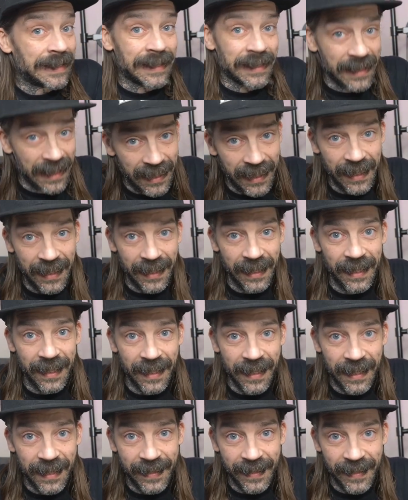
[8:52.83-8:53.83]

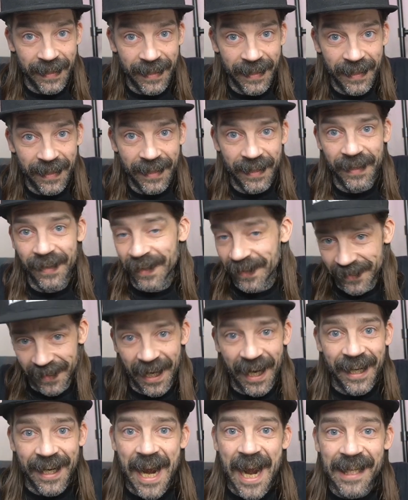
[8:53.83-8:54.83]

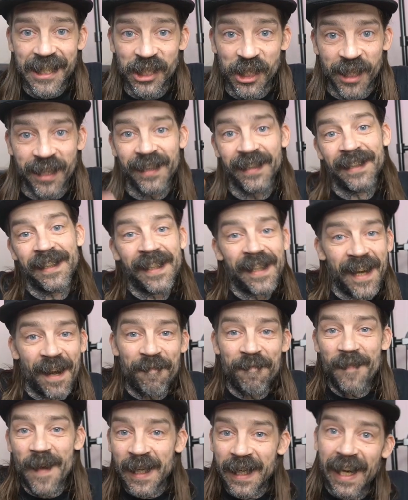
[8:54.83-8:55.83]
I gotcha. I
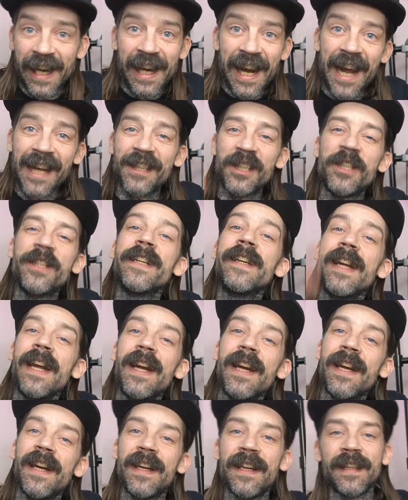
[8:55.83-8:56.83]
fucking gotcha
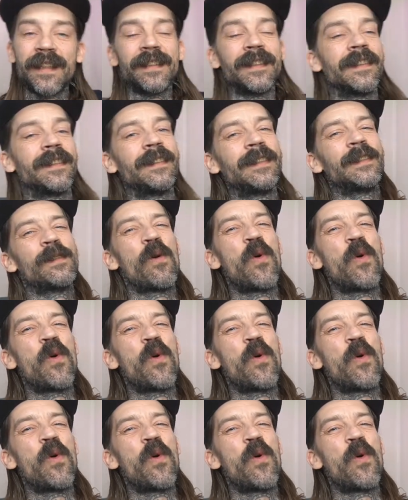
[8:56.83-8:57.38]
again.